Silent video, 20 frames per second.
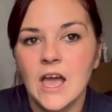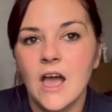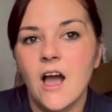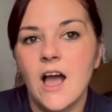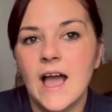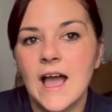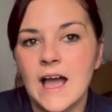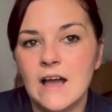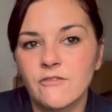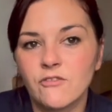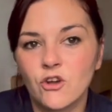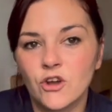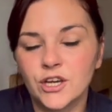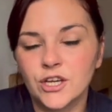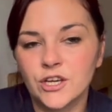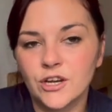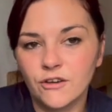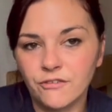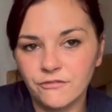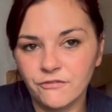I have got
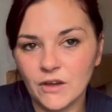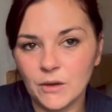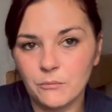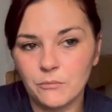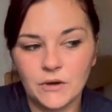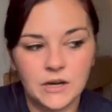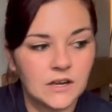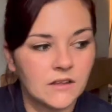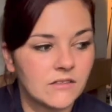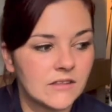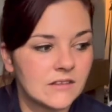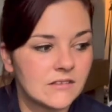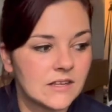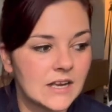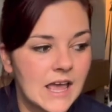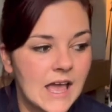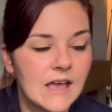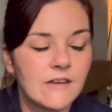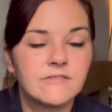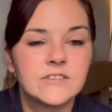enough fabric of this
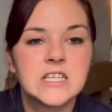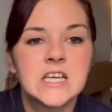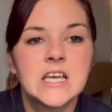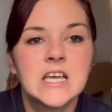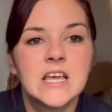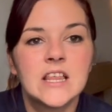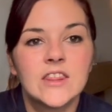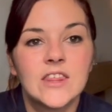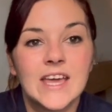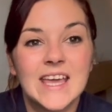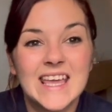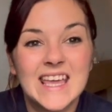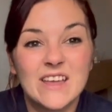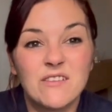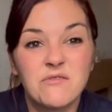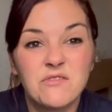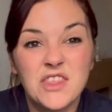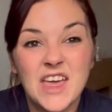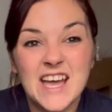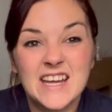left that
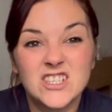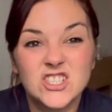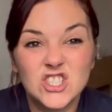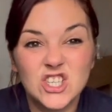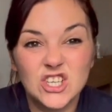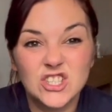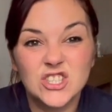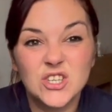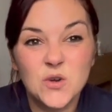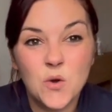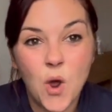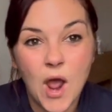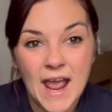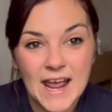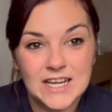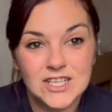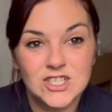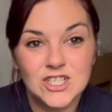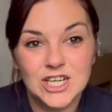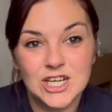if that doesn't
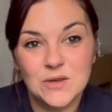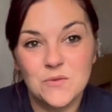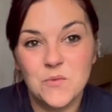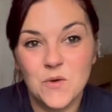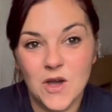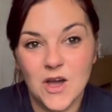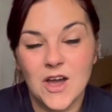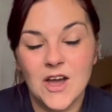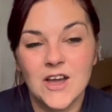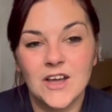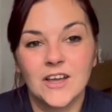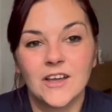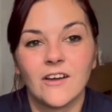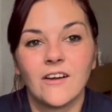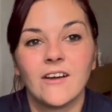actually work,